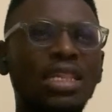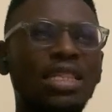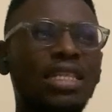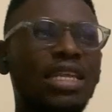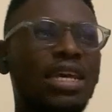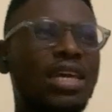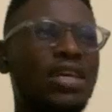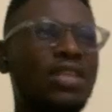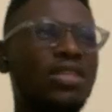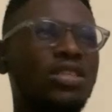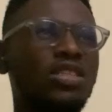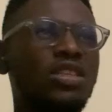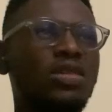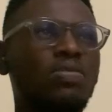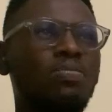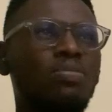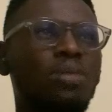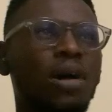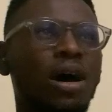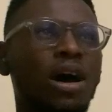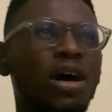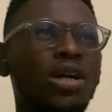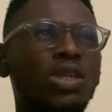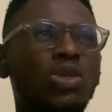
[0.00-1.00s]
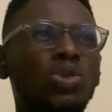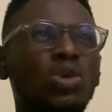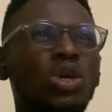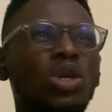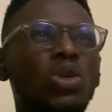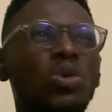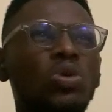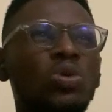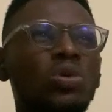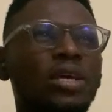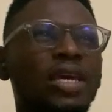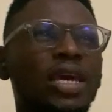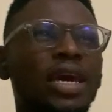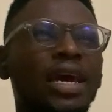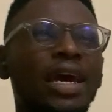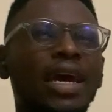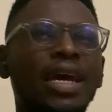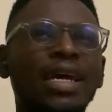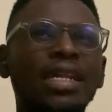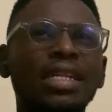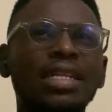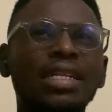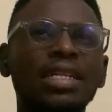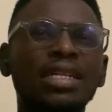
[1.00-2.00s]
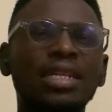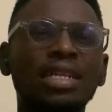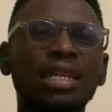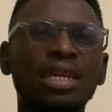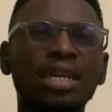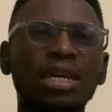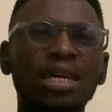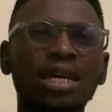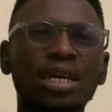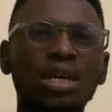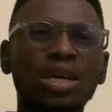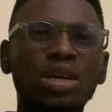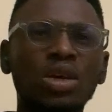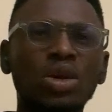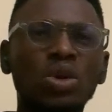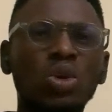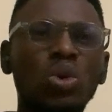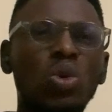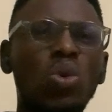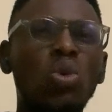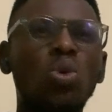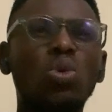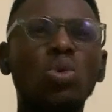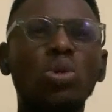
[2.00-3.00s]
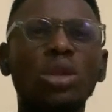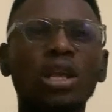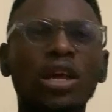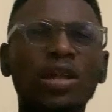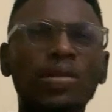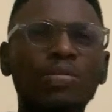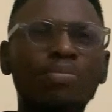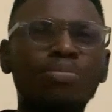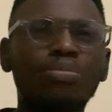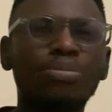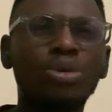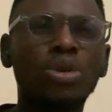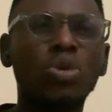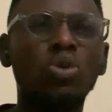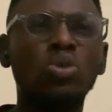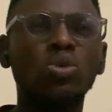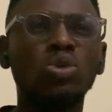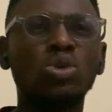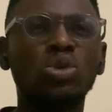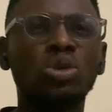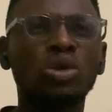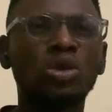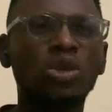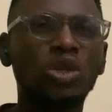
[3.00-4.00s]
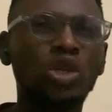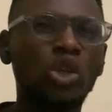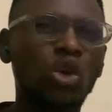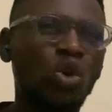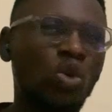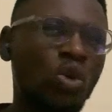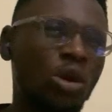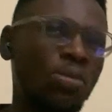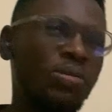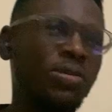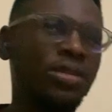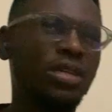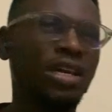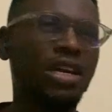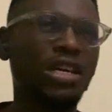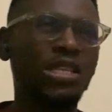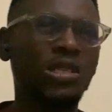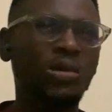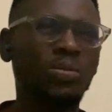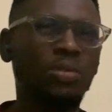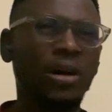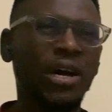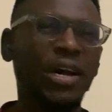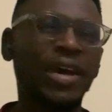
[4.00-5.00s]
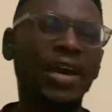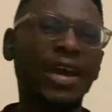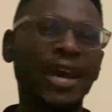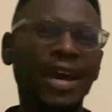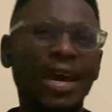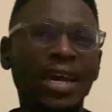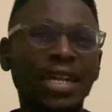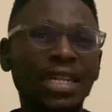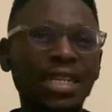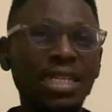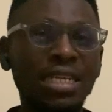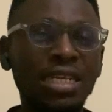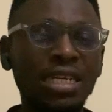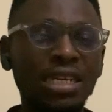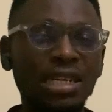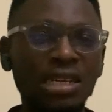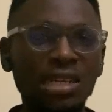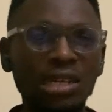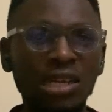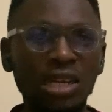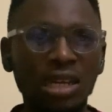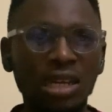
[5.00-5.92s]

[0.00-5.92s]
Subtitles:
There is the part where you can code and build your websites by hand.